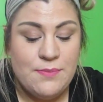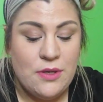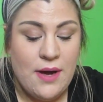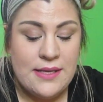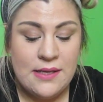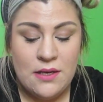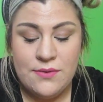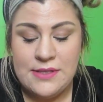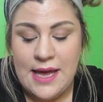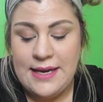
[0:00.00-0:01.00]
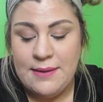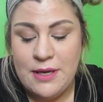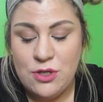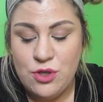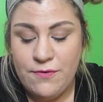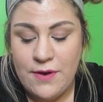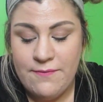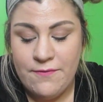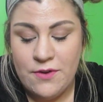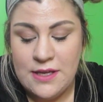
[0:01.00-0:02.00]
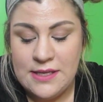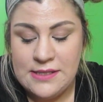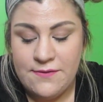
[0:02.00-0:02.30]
but you guys can use any picture frame for this.